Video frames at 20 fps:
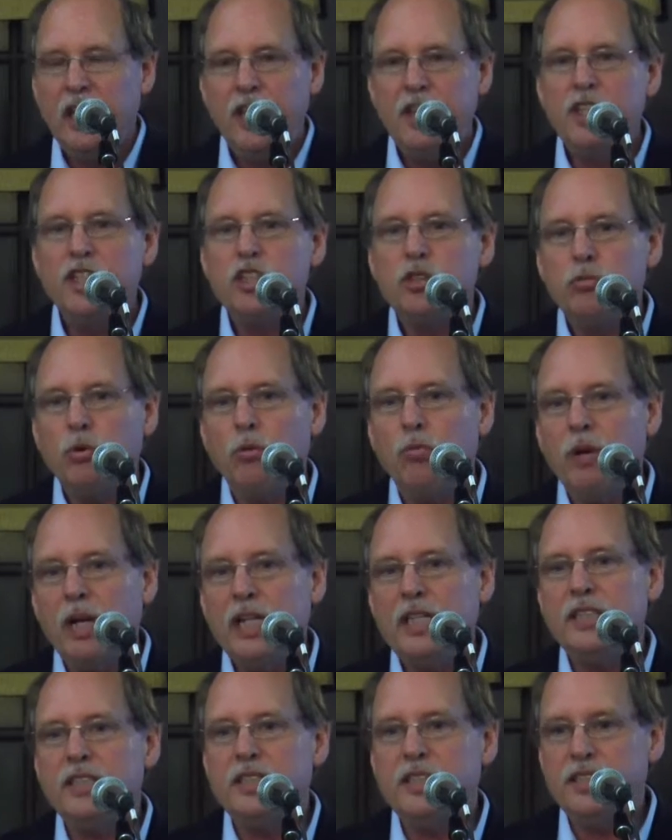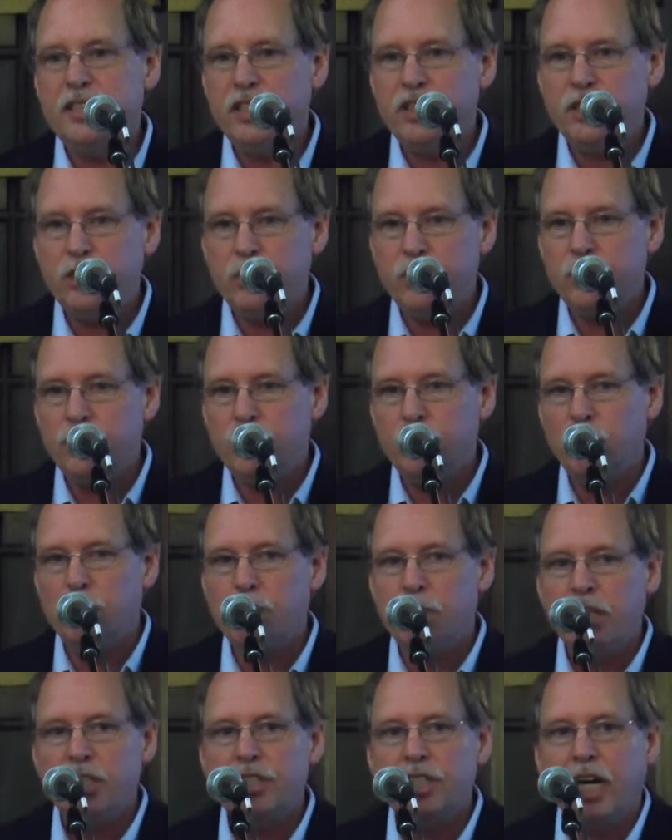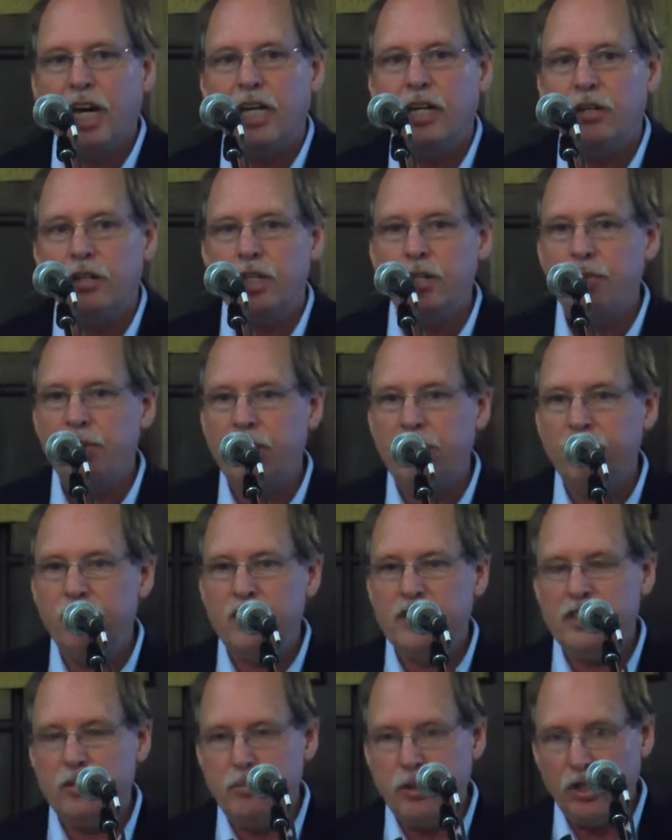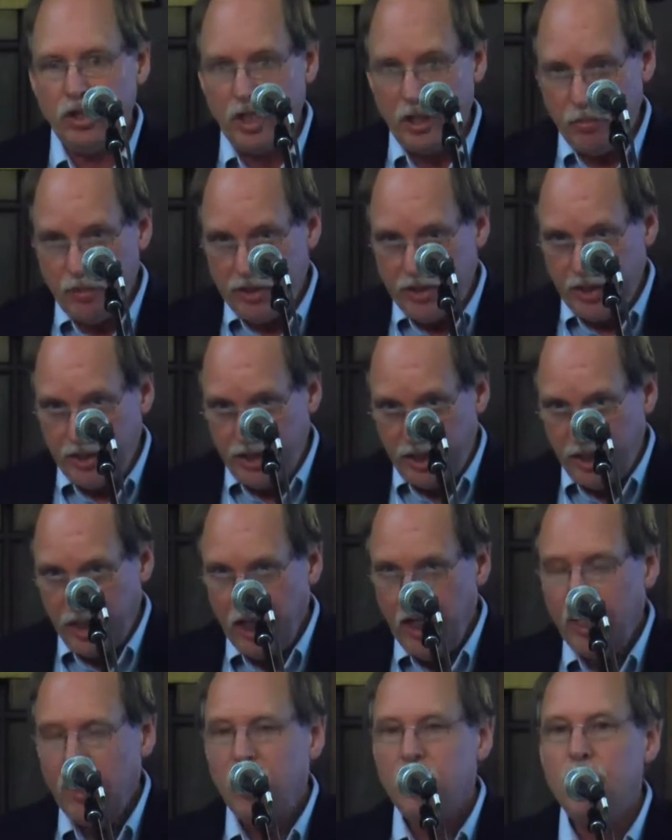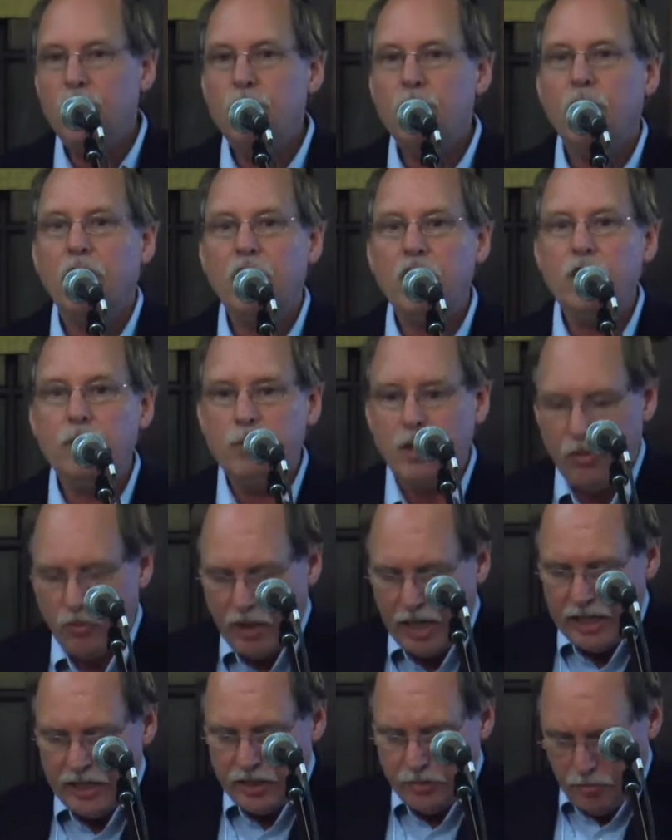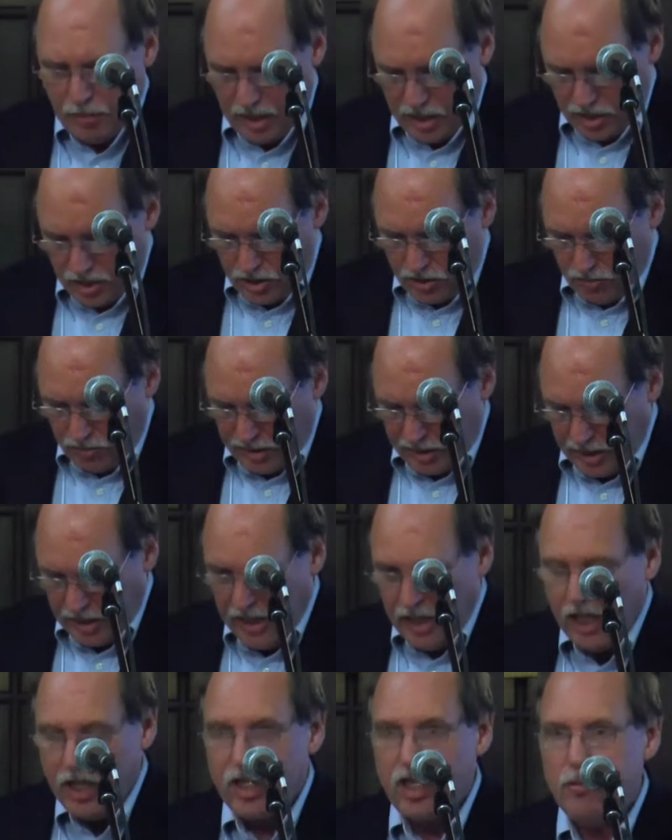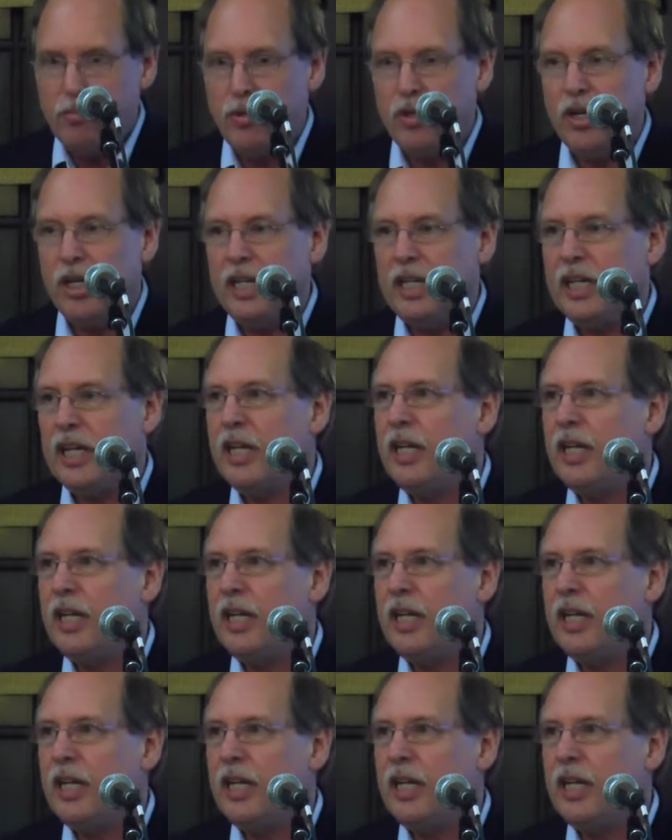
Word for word: This will raise these issues to a much higher degree of visibility within the UN human rights monitoring community.